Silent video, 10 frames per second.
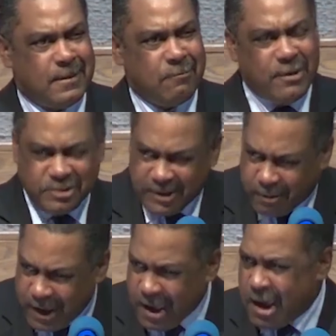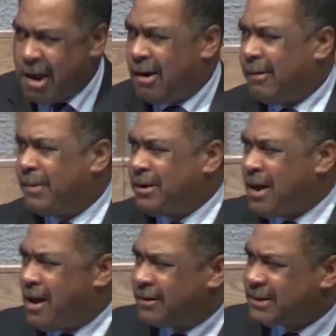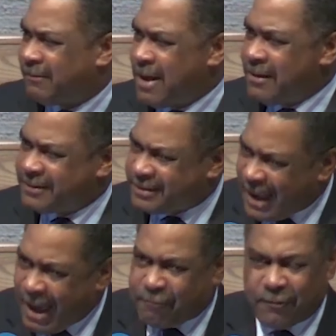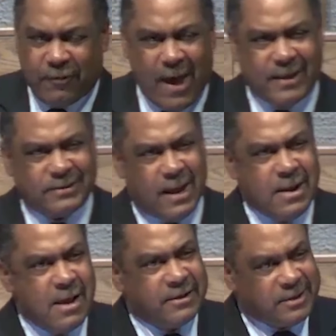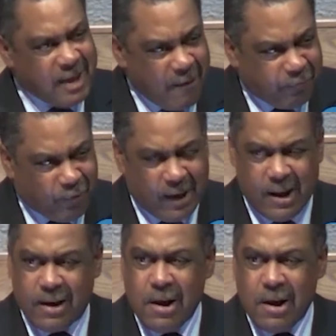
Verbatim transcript: We're still here because of sacrifice and suffering and